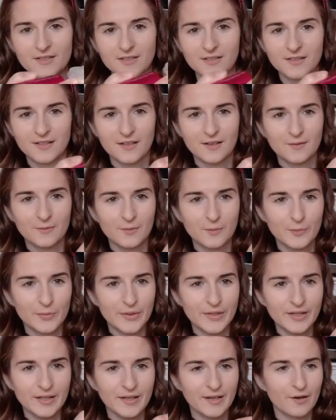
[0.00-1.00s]
Look, we're
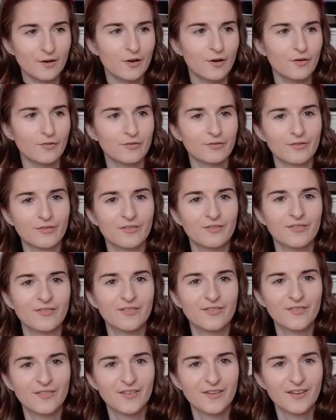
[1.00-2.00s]
peeling off.
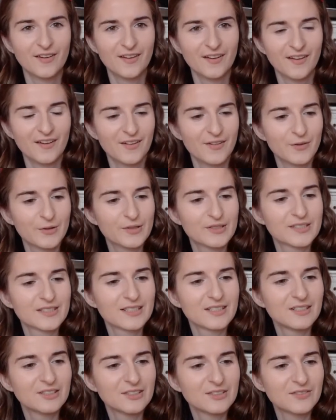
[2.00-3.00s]
There's a
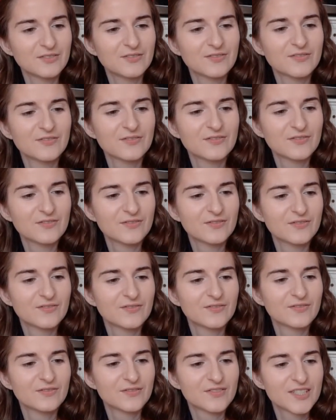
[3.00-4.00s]
little
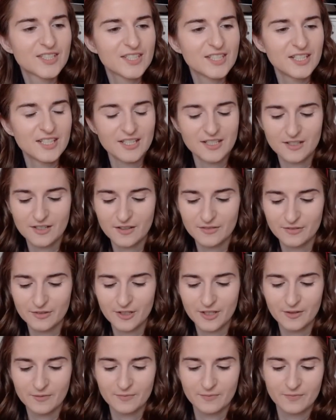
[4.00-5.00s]
sticky
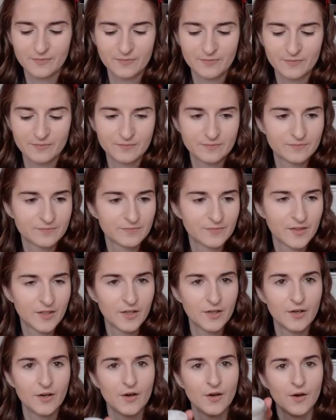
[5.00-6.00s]
covering
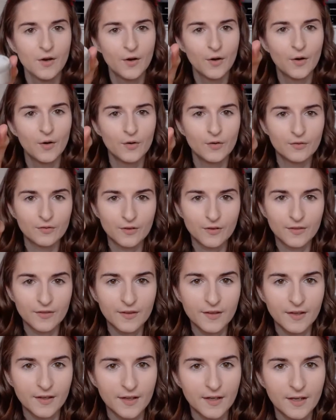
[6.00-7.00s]
over
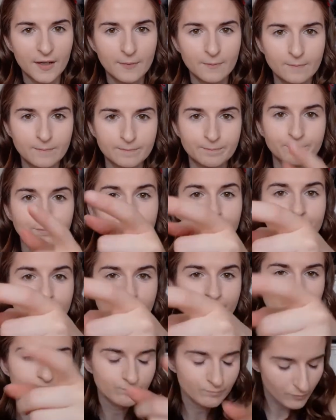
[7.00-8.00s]
the
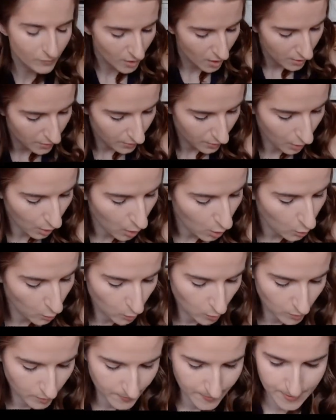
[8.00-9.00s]

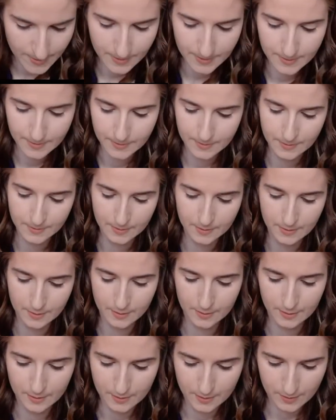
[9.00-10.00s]
holes.
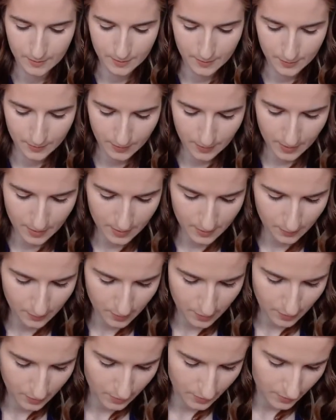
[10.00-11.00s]
So I guess
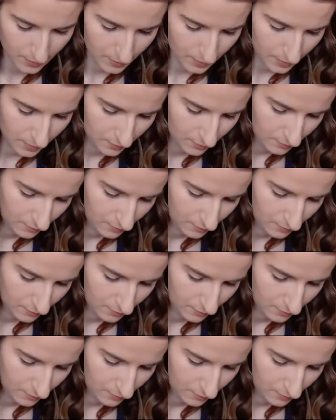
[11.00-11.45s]
we just,